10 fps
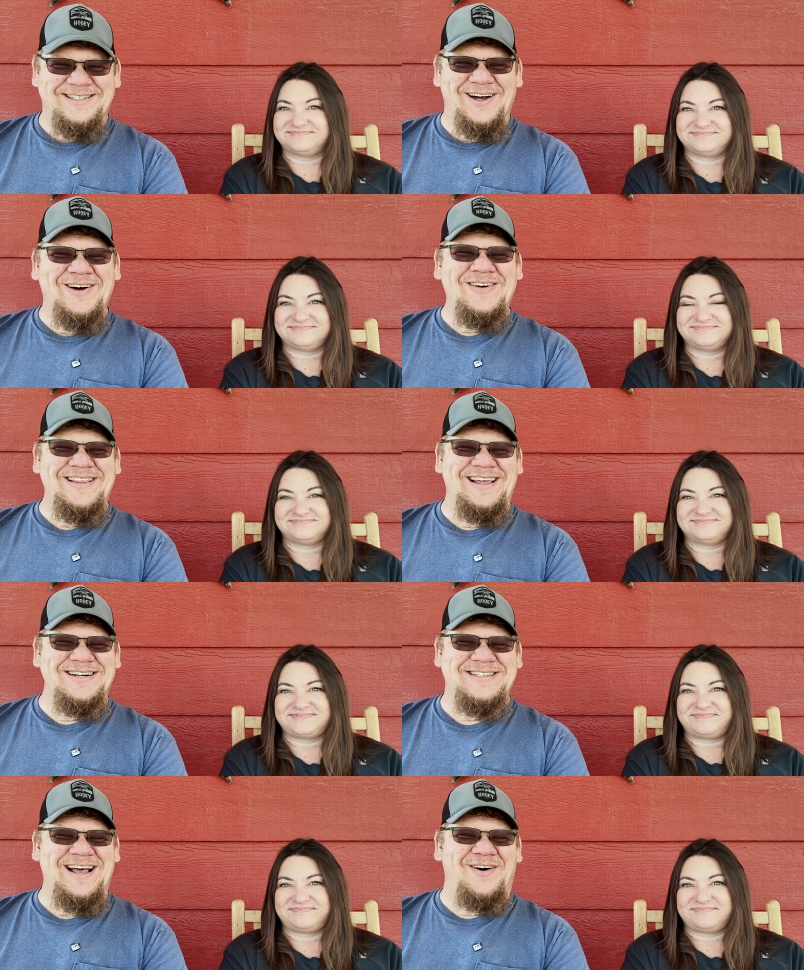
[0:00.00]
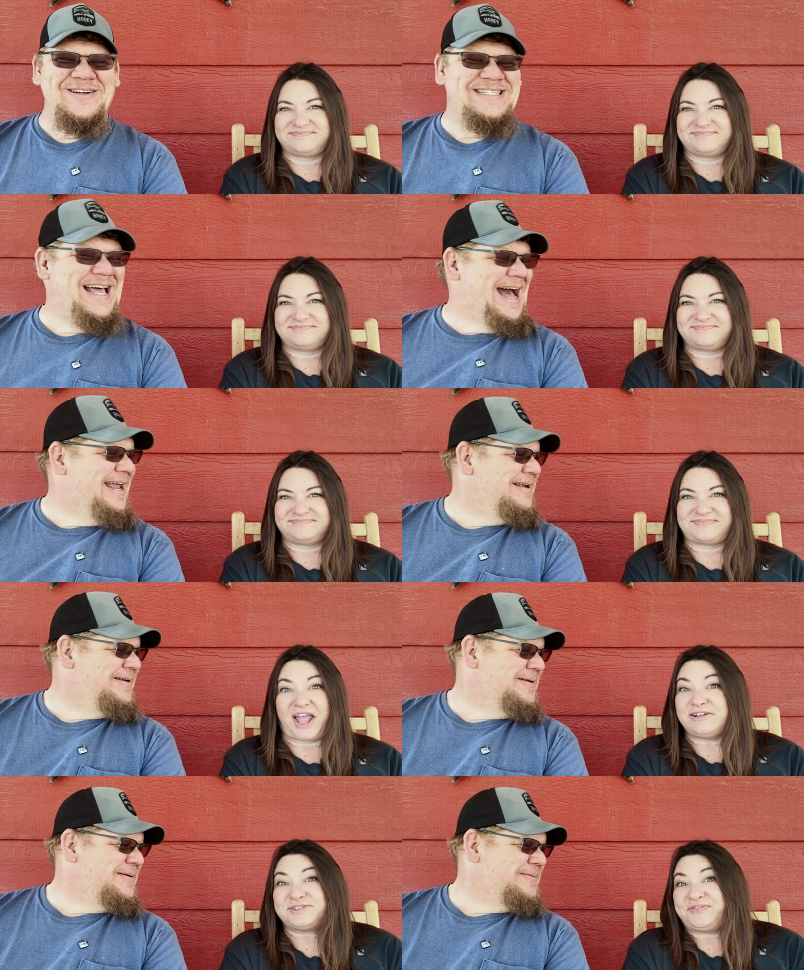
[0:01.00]
Speaker 1: So there's always that.
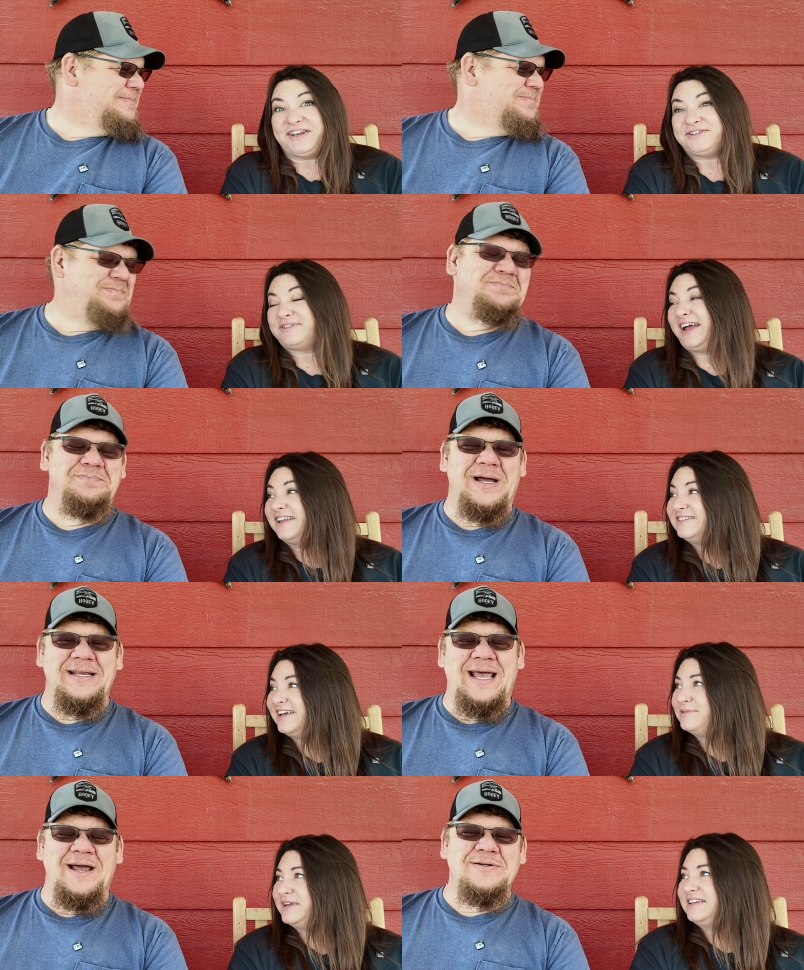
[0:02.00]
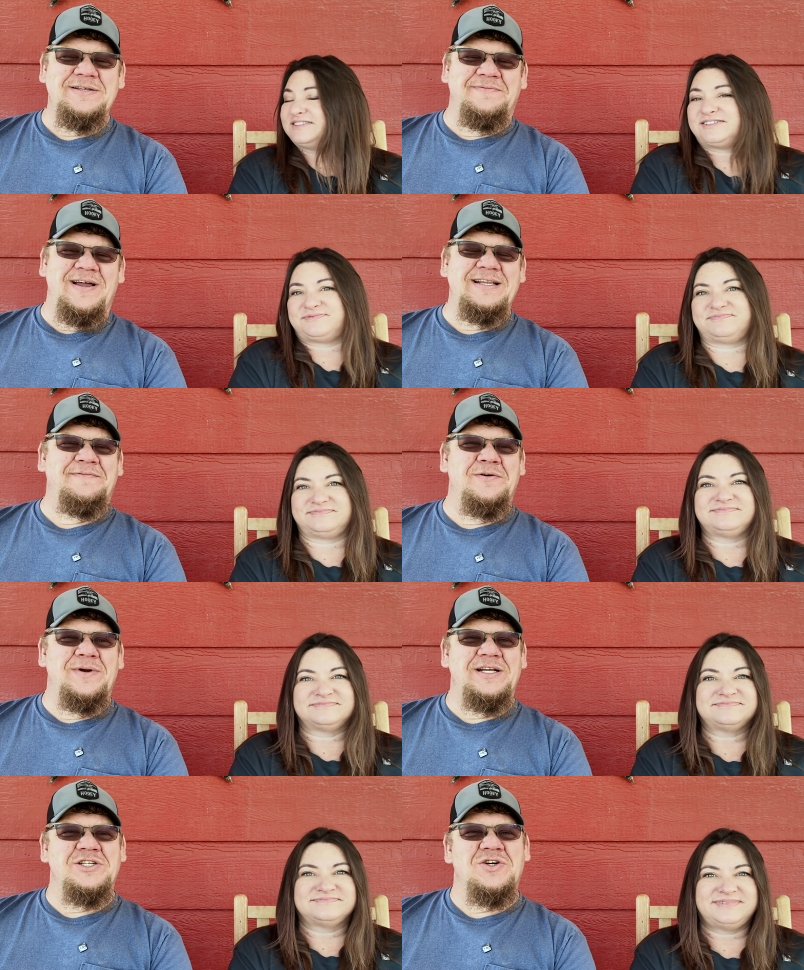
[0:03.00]
Speaker 2: It was fun to rent. But yeah, I mean,
Speaker 1: it was just, a fun, different
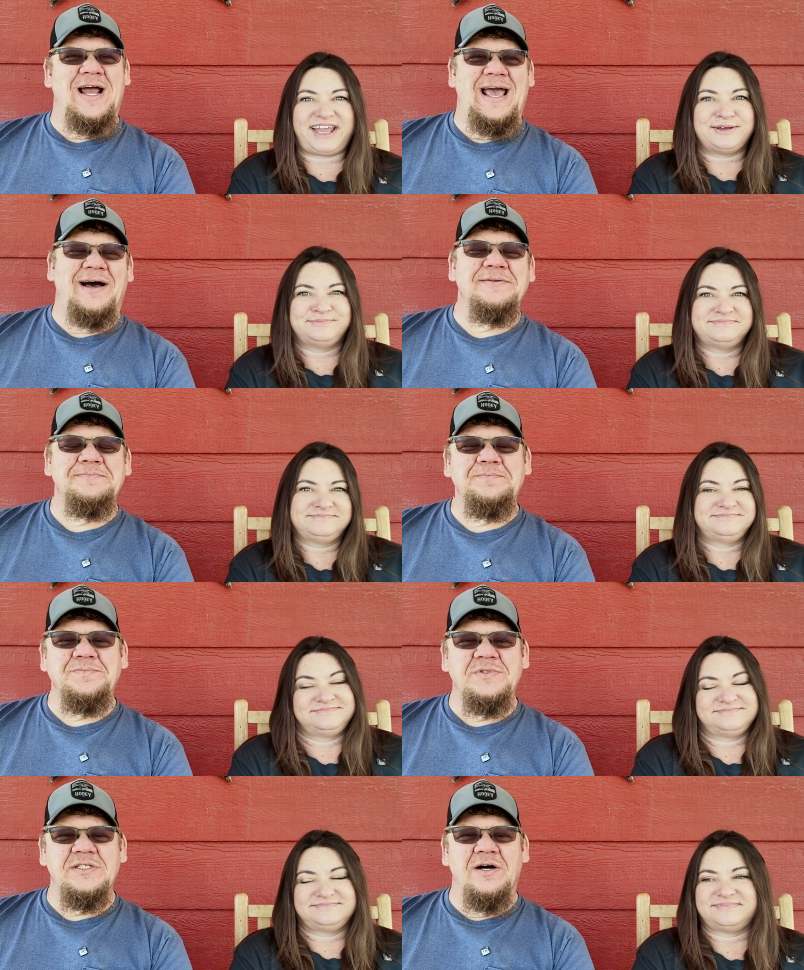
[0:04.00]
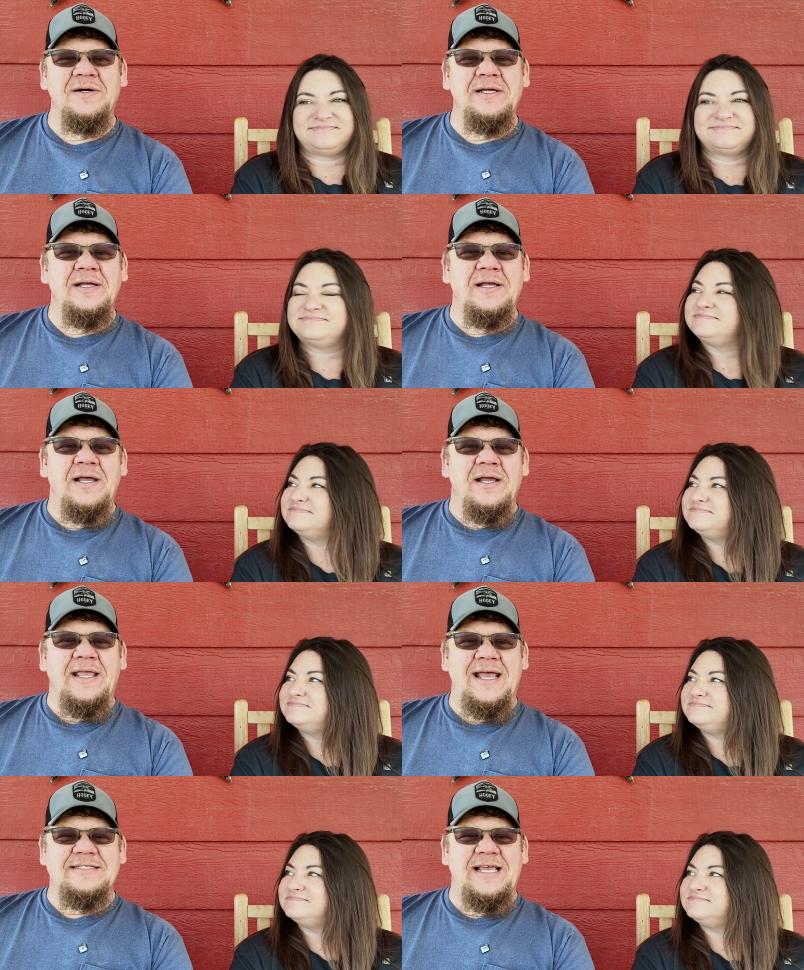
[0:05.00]
rig to try yeah. out. So
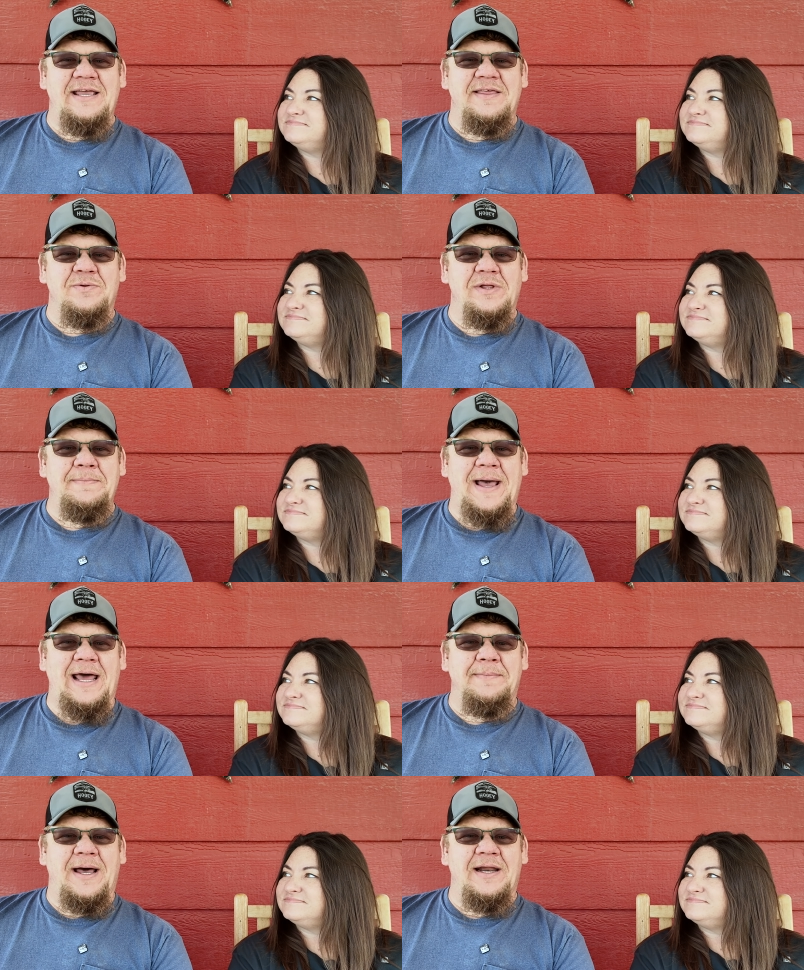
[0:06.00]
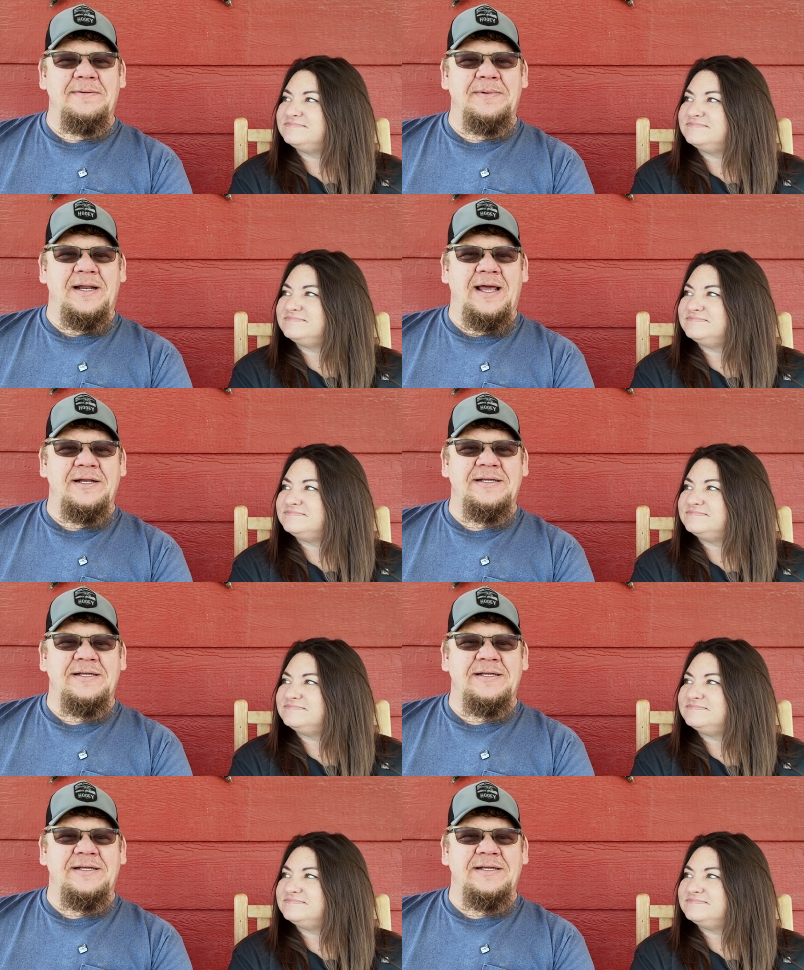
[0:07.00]
can't say anything really bad about it, but I